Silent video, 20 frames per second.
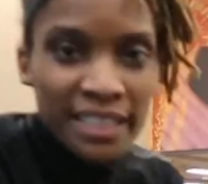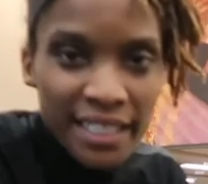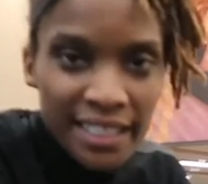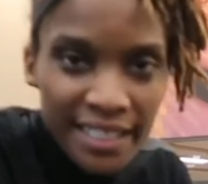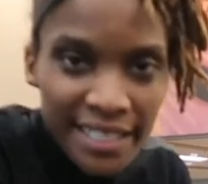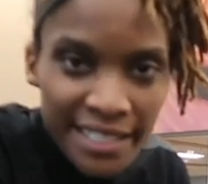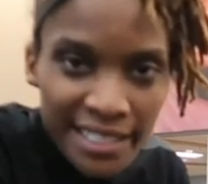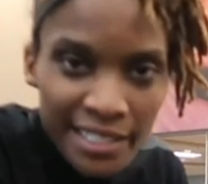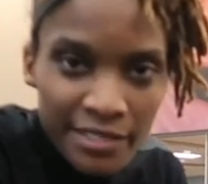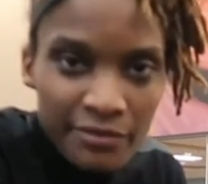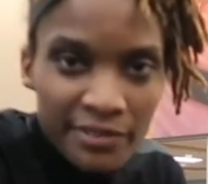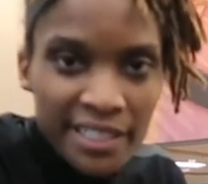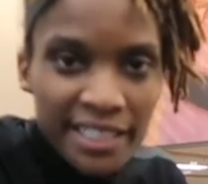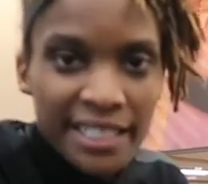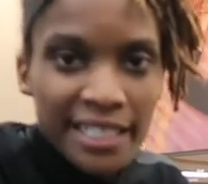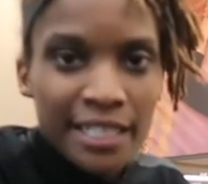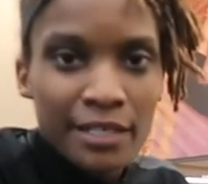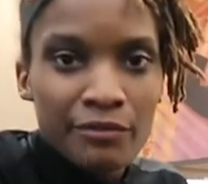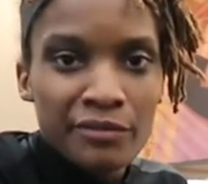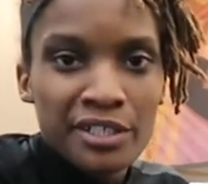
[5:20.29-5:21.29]
thing that she
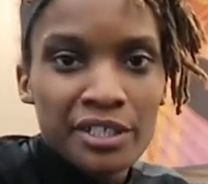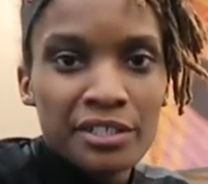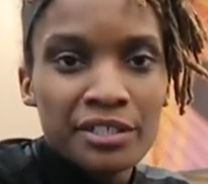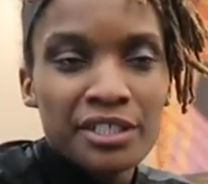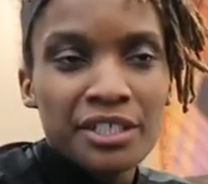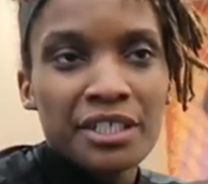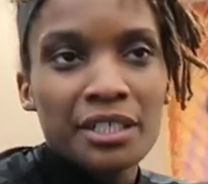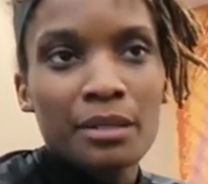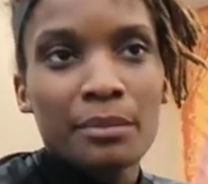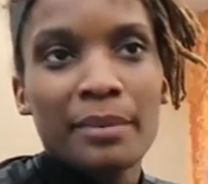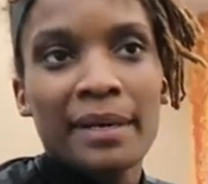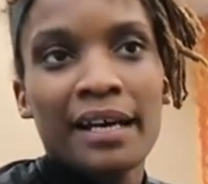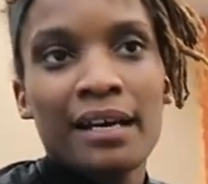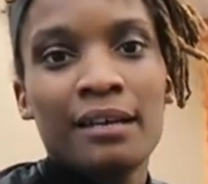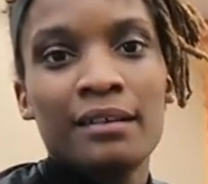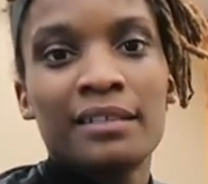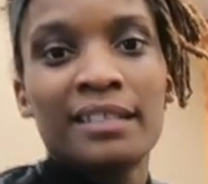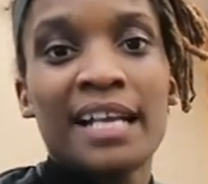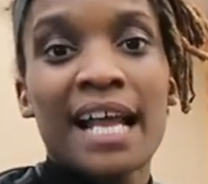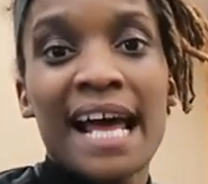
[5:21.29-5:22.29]
did real good
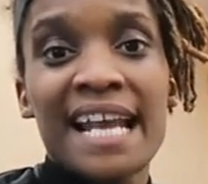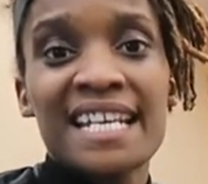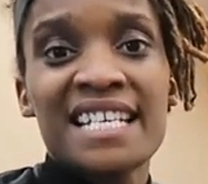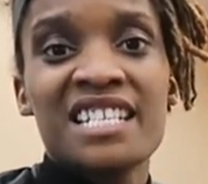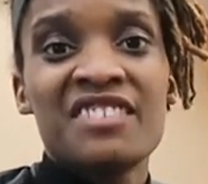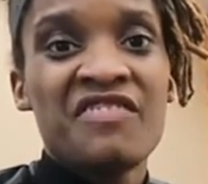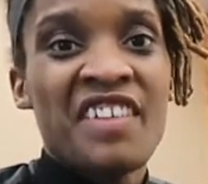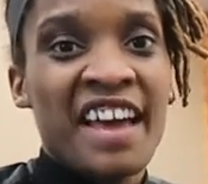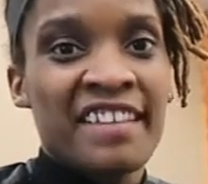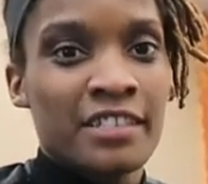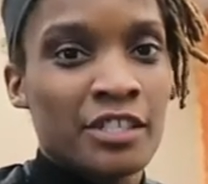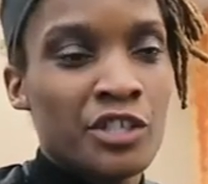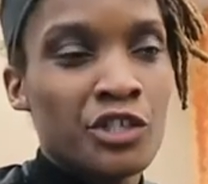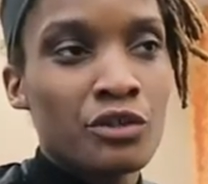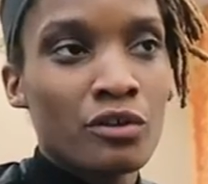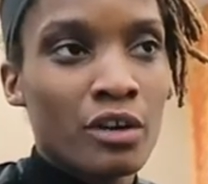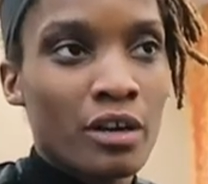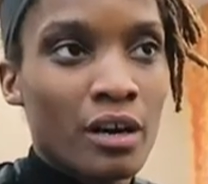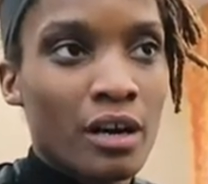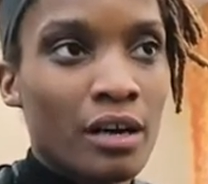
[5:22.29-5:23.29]
about, and I didn't even have to
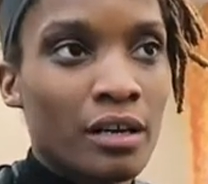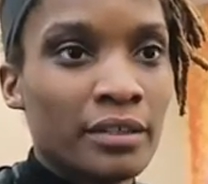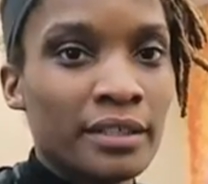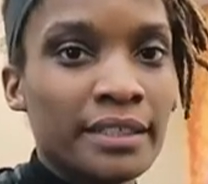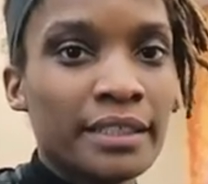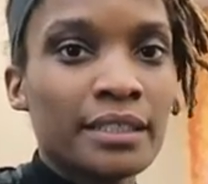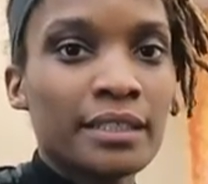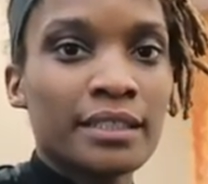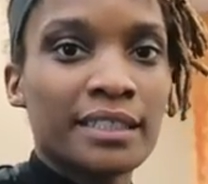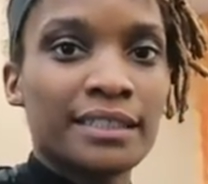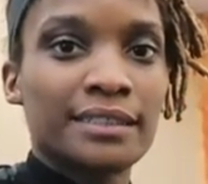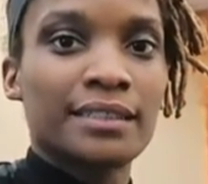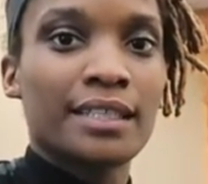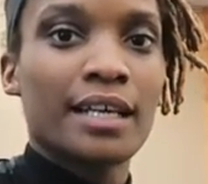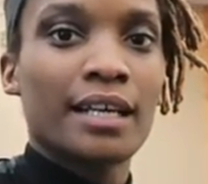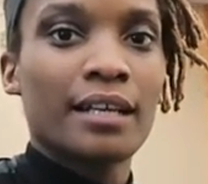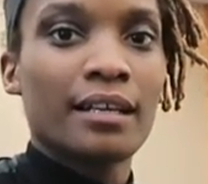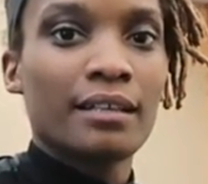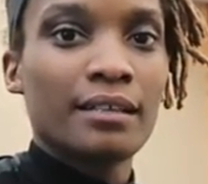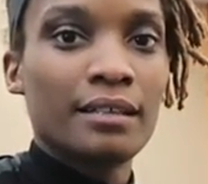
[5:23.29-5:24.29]
cue her on here, is
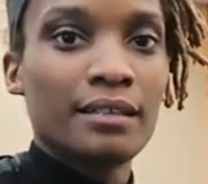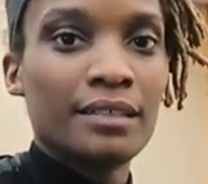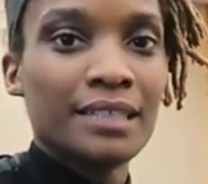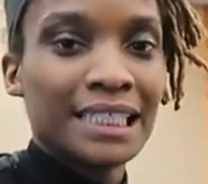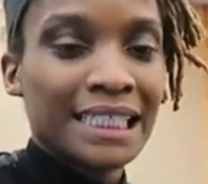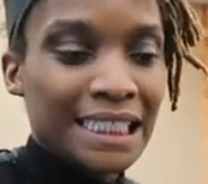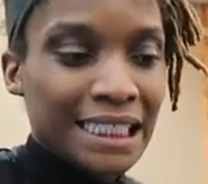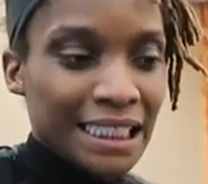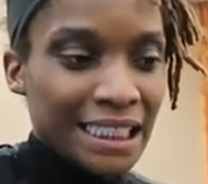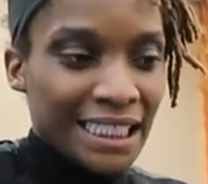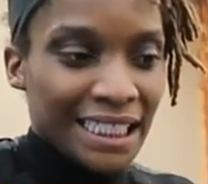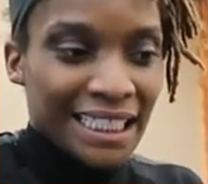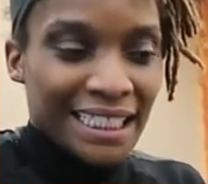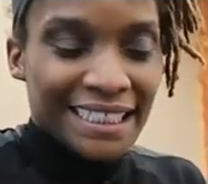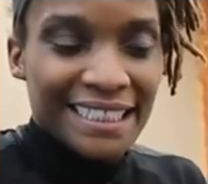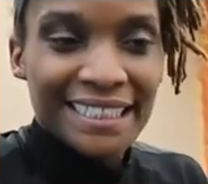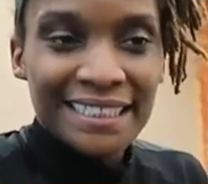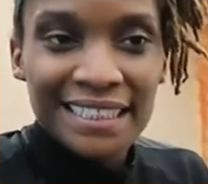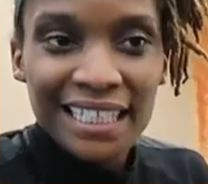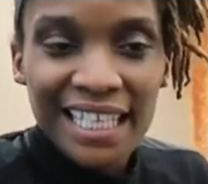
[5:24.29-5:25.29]
that uh,
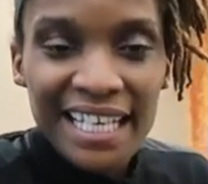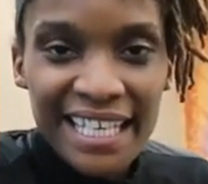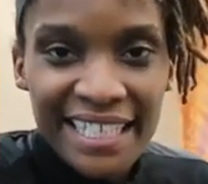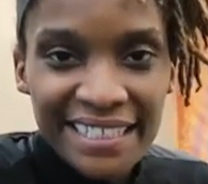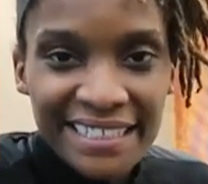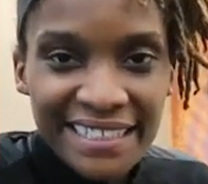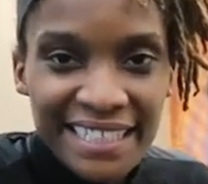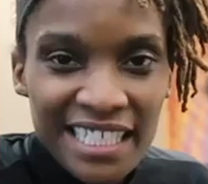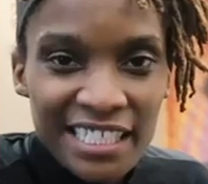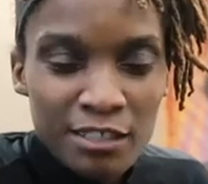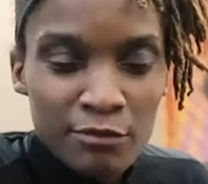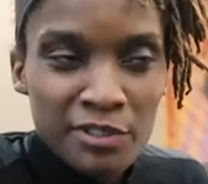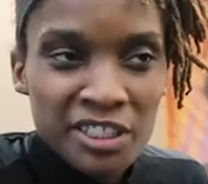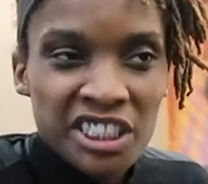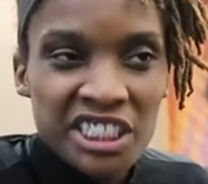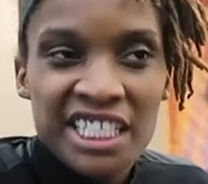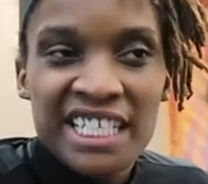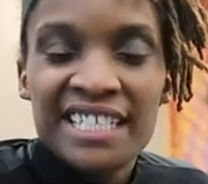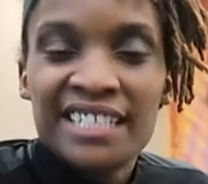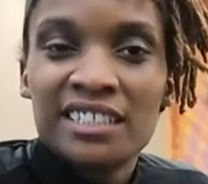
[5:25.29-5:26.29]
this leg extension
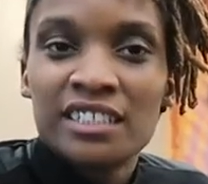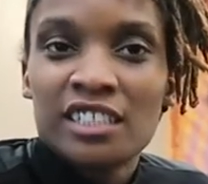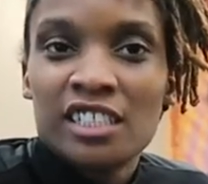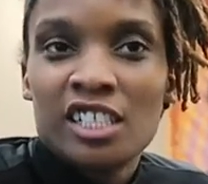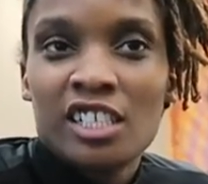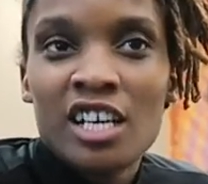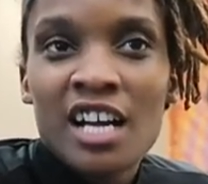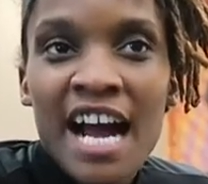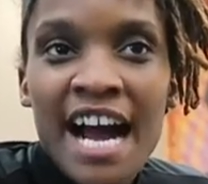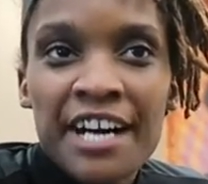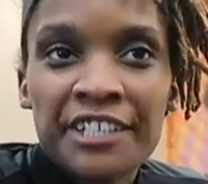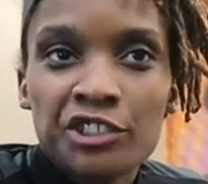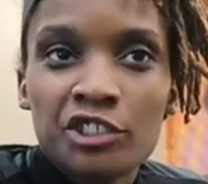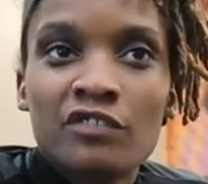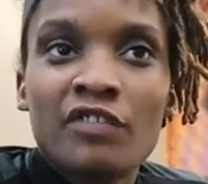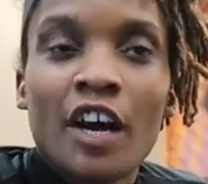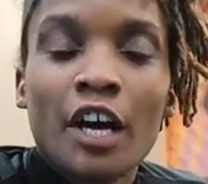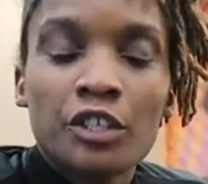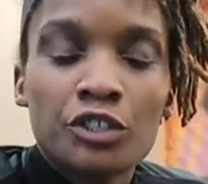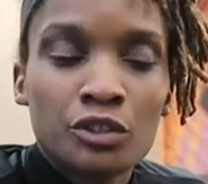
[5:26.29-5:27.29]
machine is a little
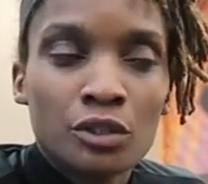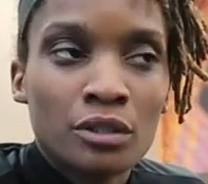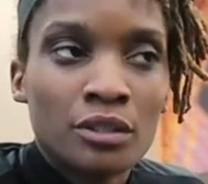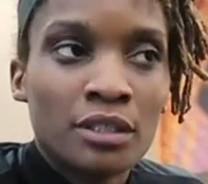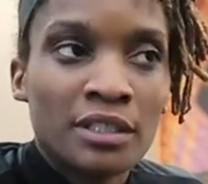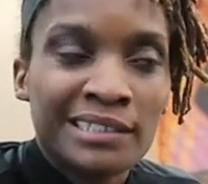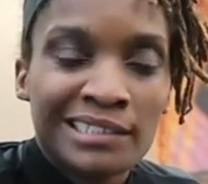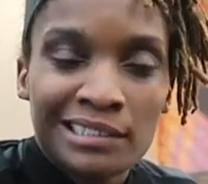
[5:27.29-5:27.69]
controversial.